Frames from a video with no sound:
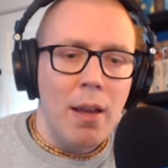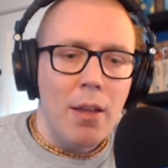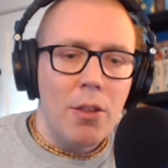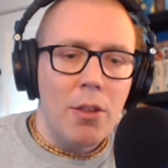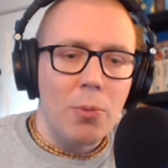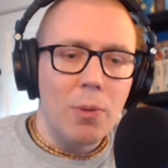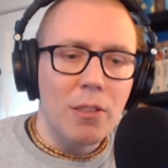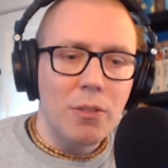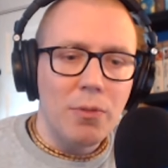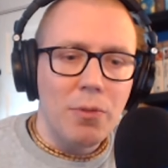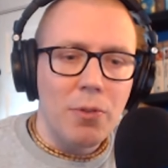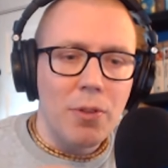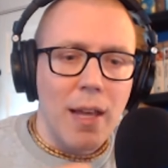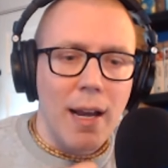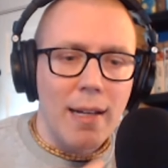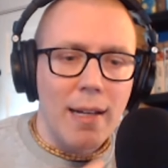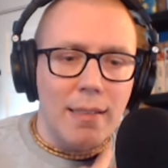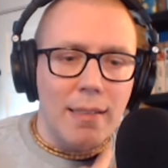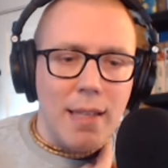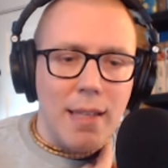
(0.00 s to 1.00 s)
The reason for
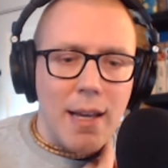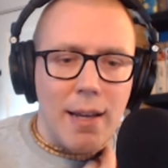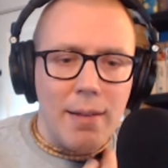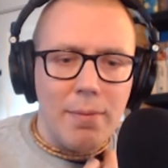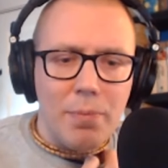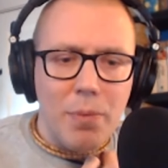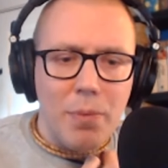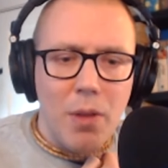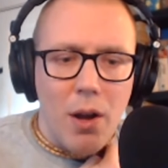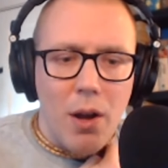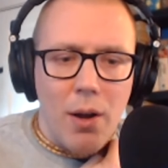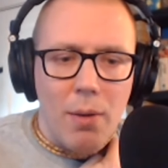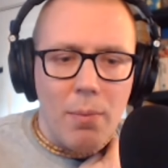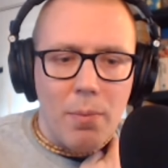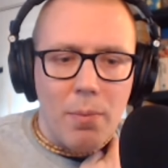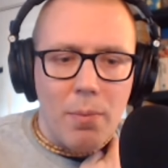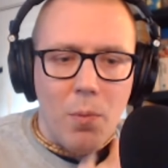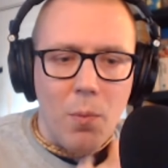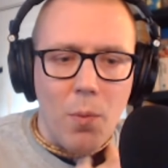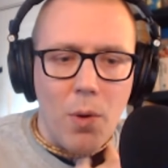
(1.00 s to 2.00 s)
that is that
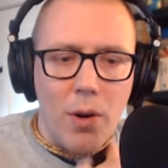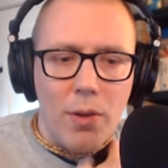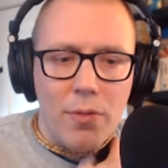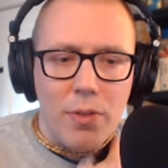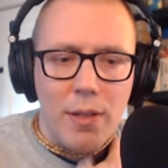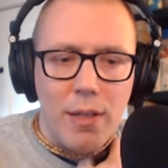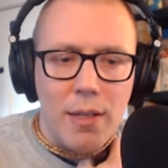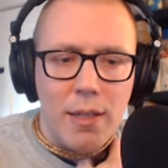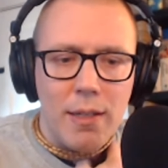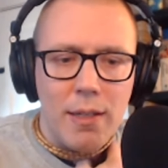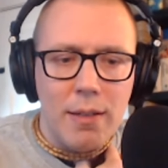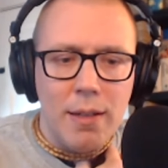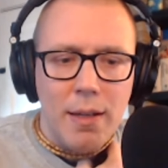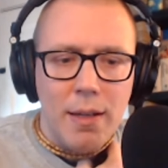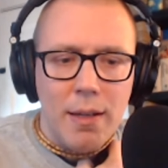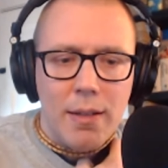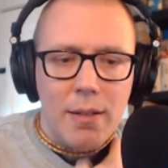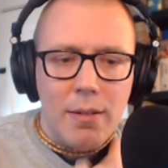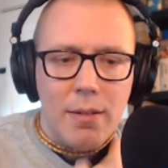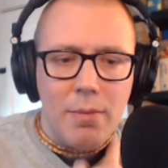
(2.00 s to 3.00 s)
one of the
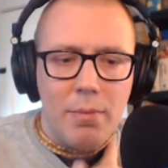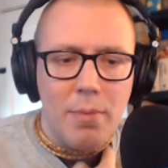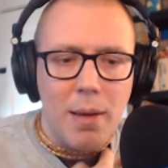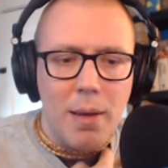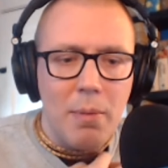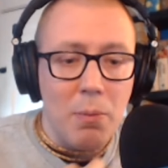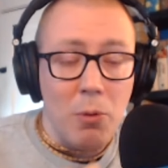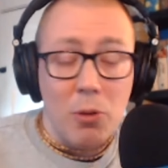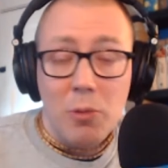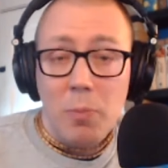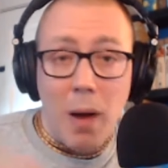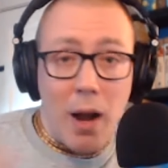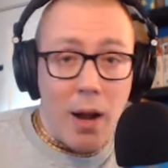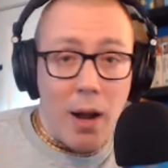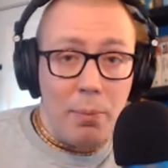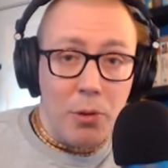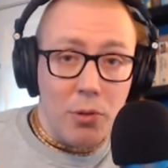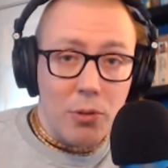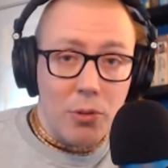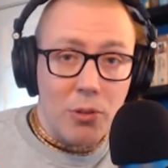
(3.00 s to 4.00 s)
maybe most
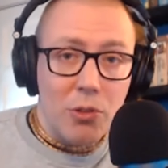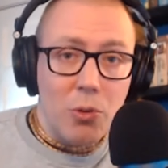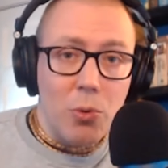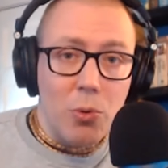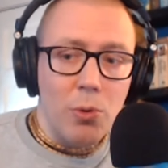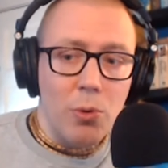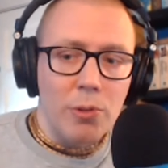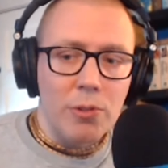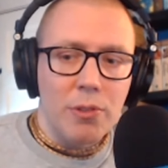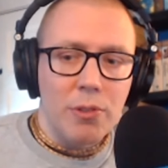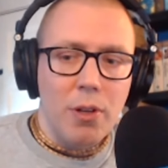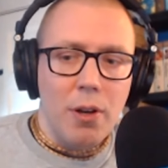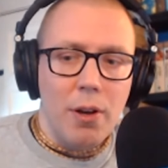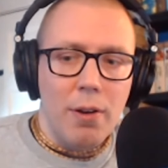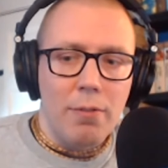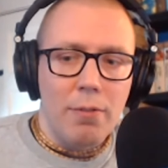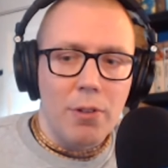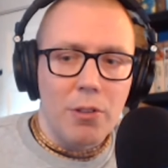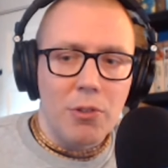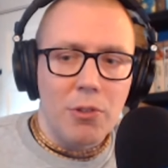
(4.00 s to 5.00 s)
popular schools
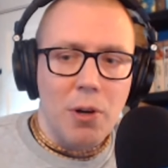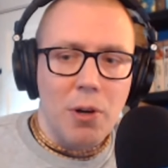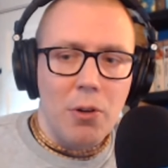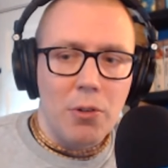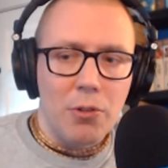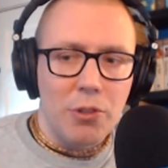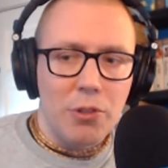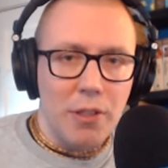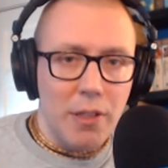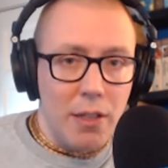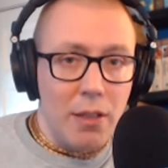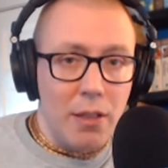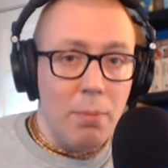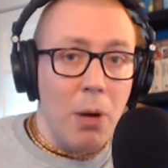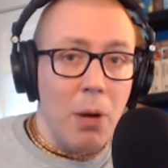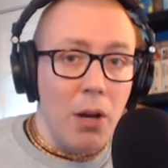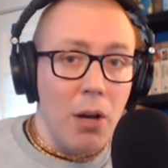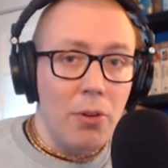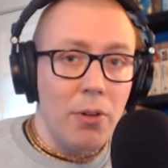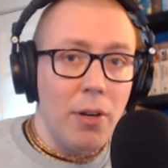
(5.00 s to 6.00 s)
of astrology in the
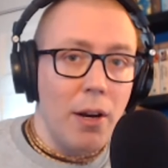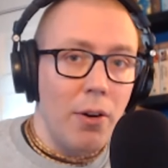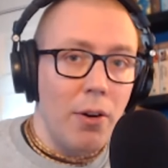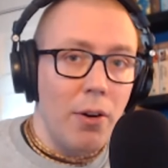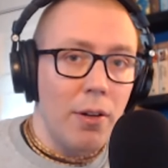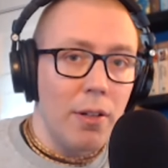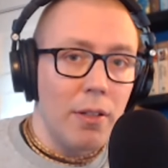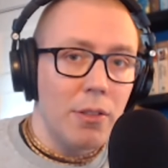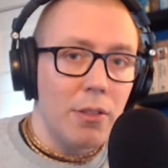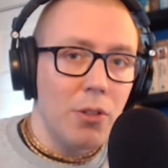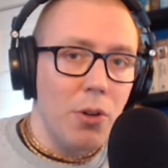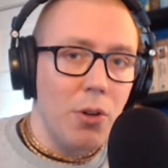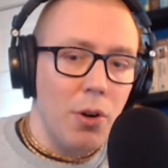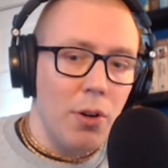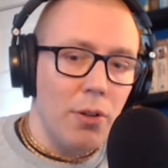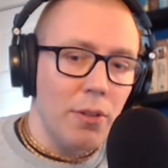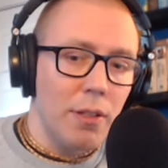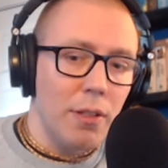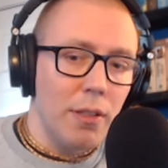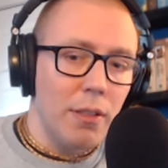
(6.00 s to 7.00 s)
modern era is
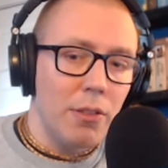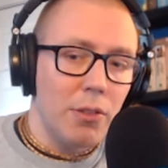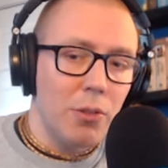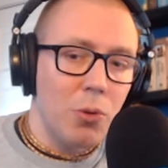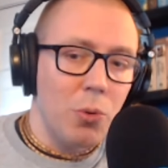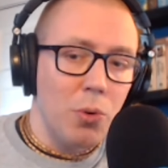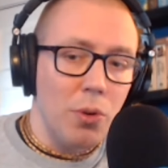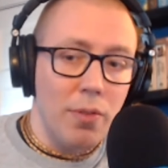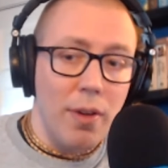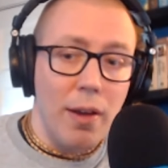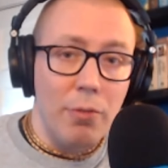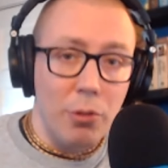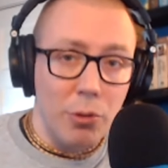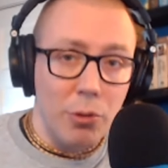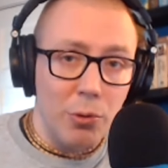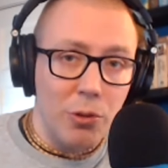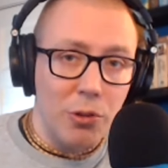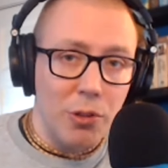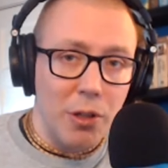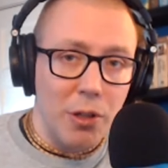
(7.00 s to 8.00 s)
called the School of
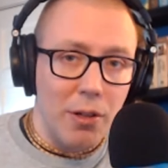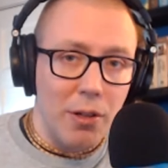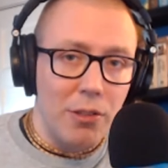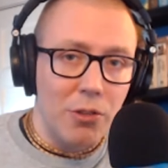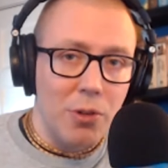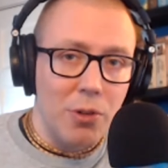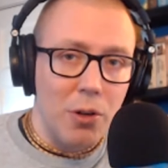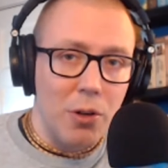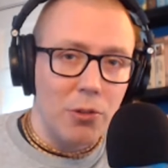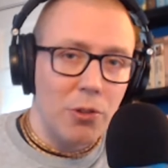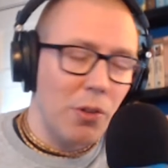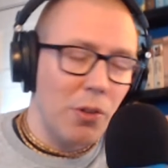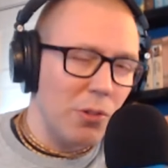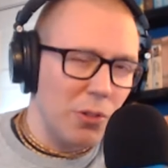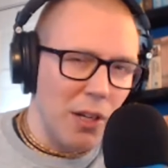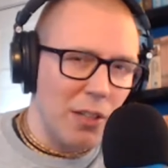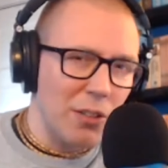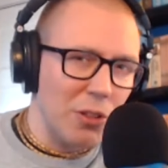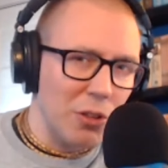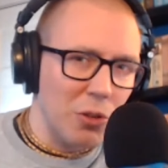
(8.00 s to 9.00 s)
Evolutionary Astrology. And there's
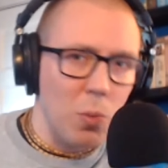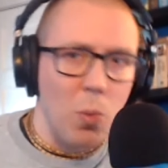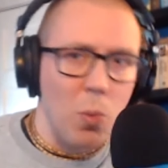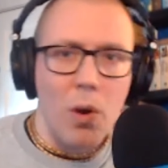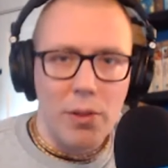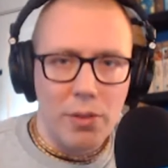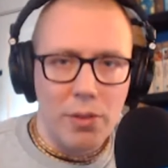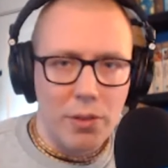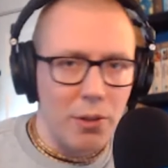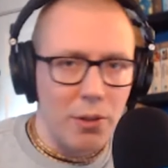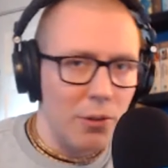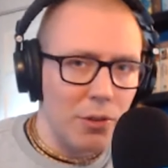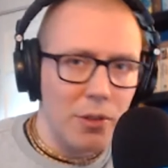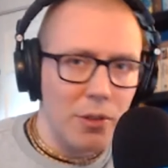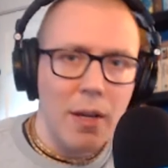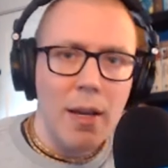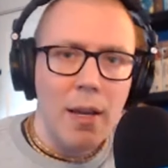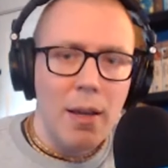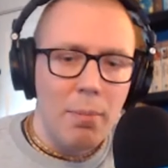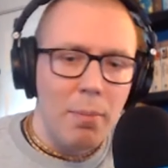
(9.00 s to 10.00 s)
not just one, there's
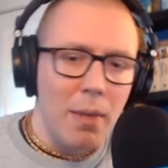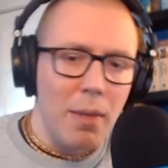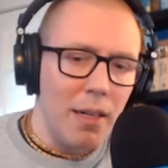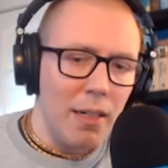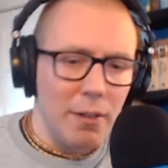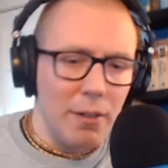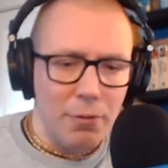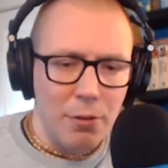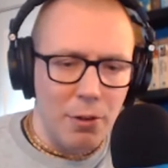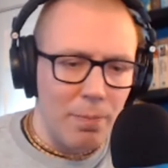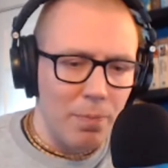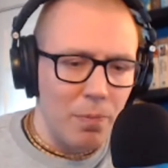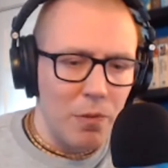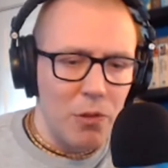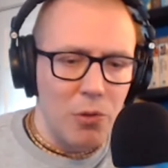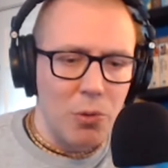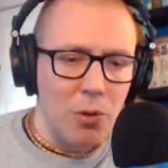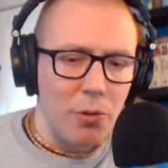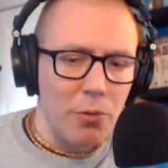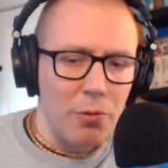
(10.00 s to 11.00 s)
many different
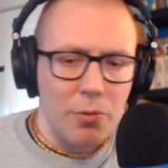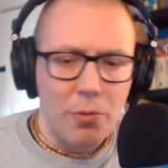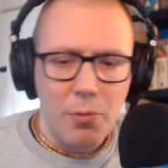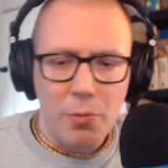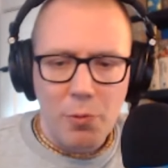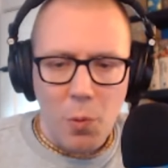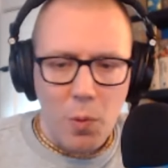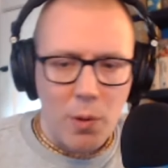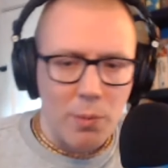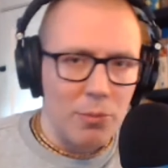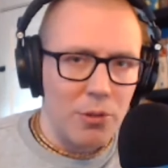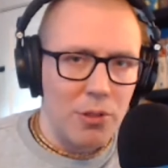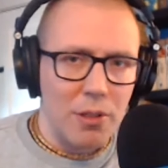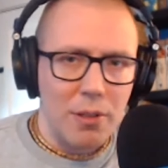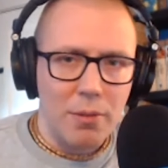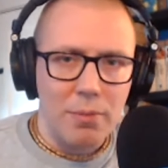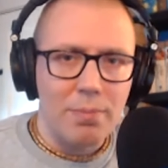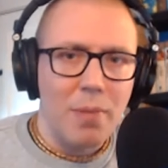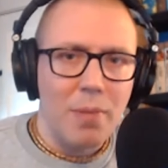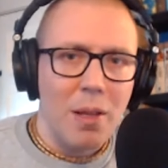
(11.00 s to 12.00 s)
sort of forms
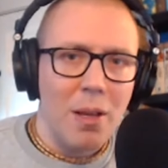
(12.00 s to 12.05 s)
and